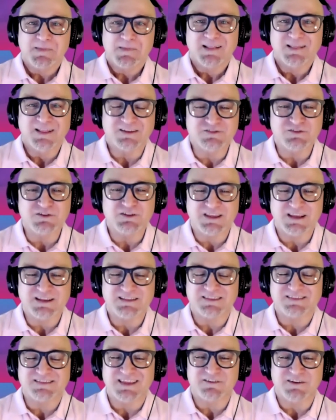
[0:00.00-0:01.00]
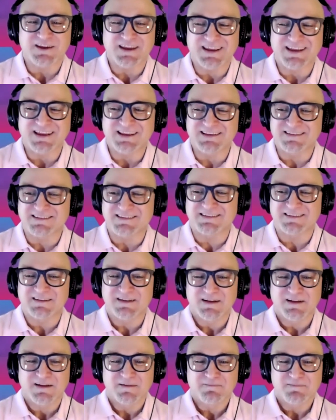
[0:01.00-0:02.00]
Like, do you think that there is
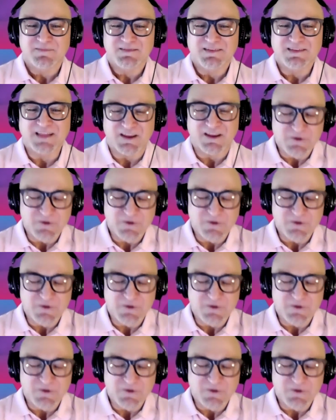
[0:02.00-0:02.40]
are